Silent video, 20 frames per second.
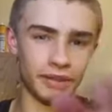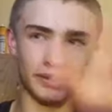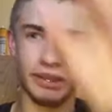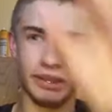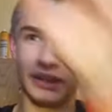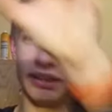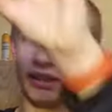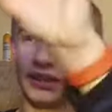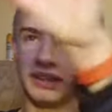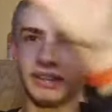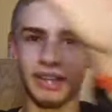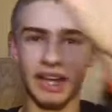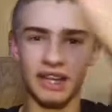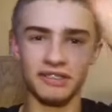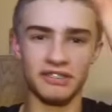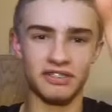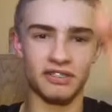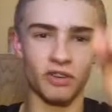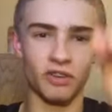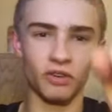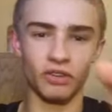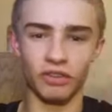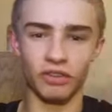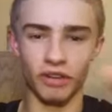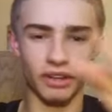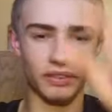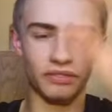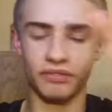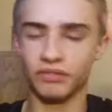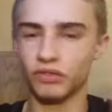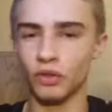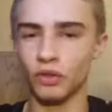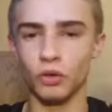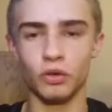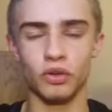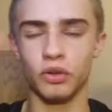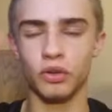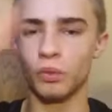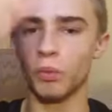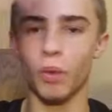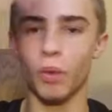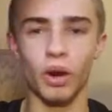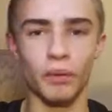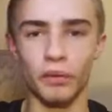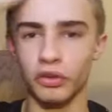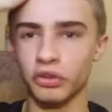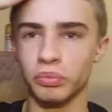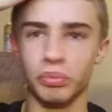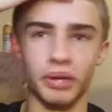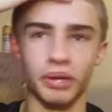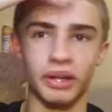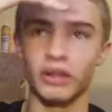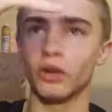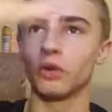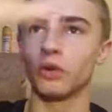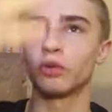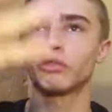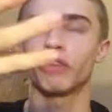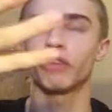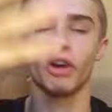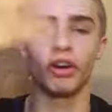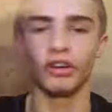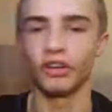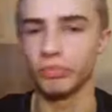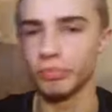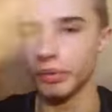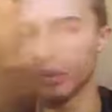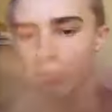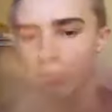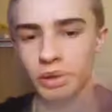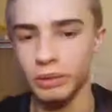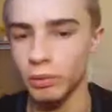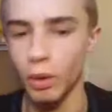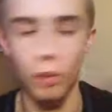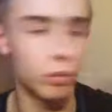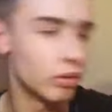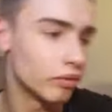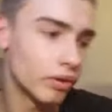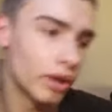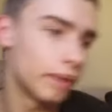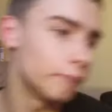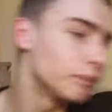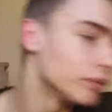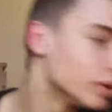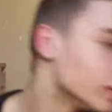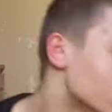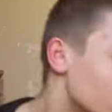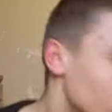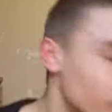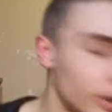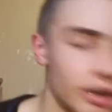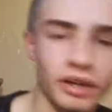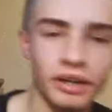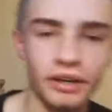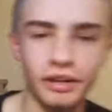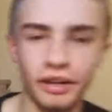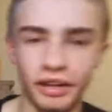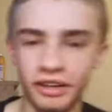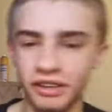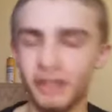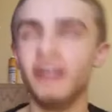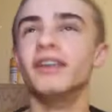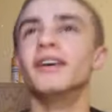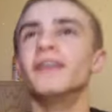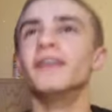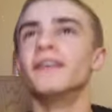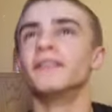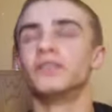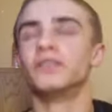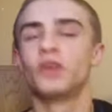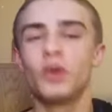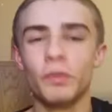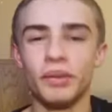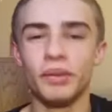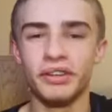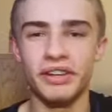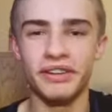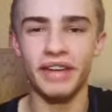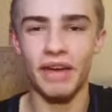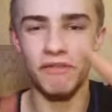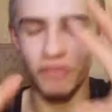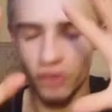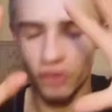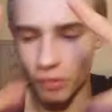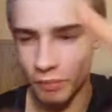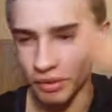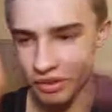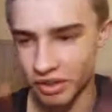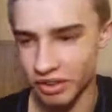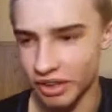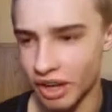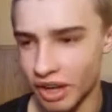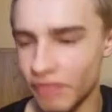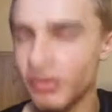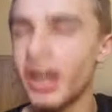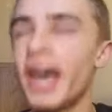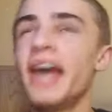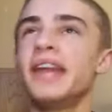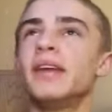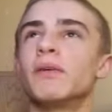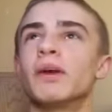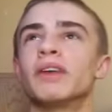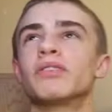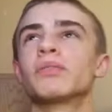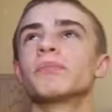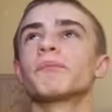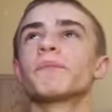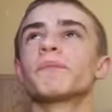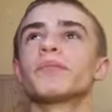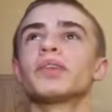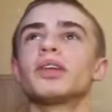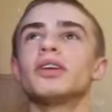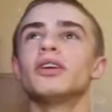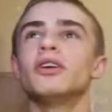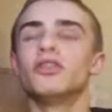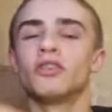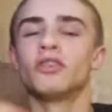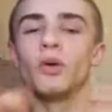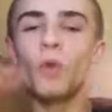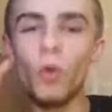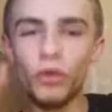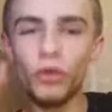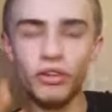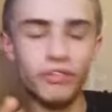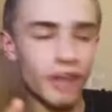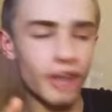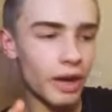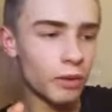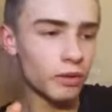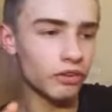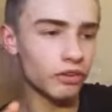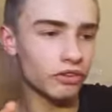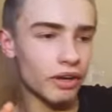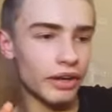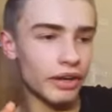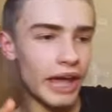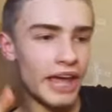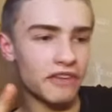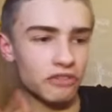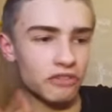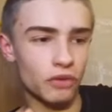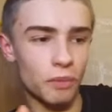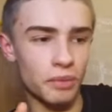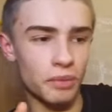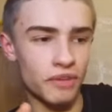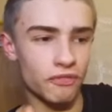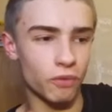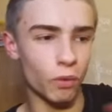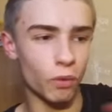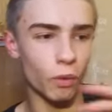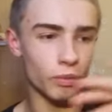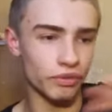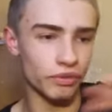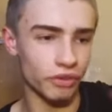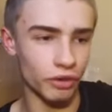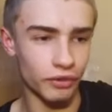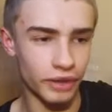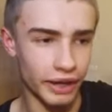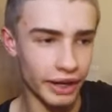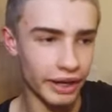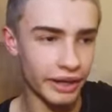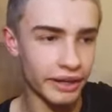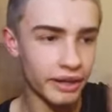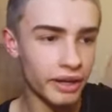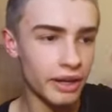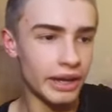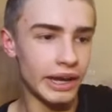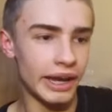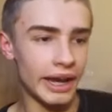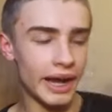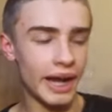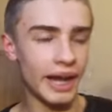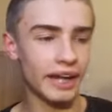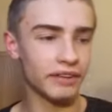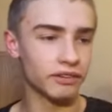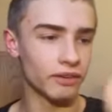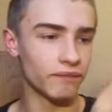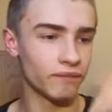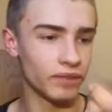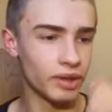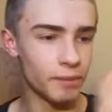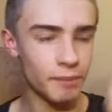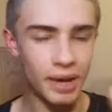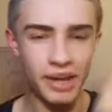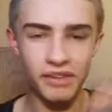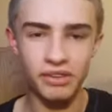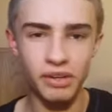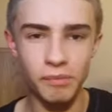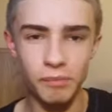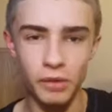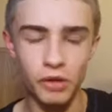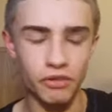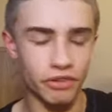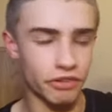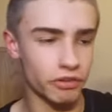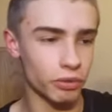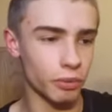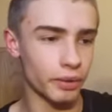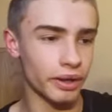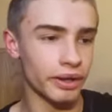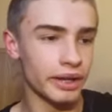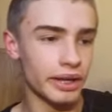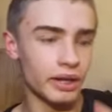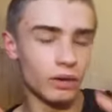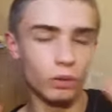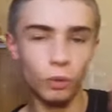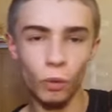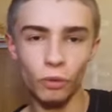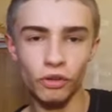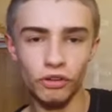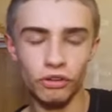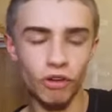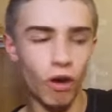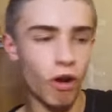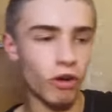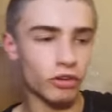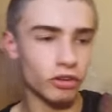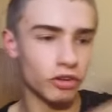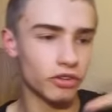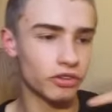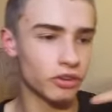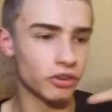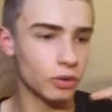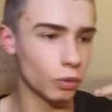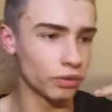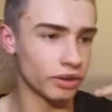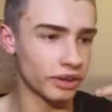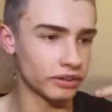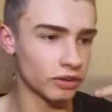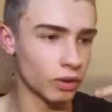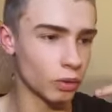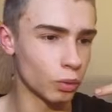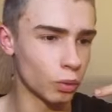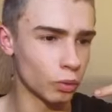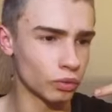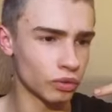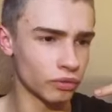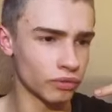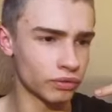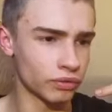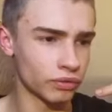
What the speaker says: it latches on. I have no clue why I got spring-loaded tyres, but we roll with it. Too much in depth. Anyways, so Alton Towers SW4 was okay. It had the amazing music to it. Lord of Darkness. You also had the Lord of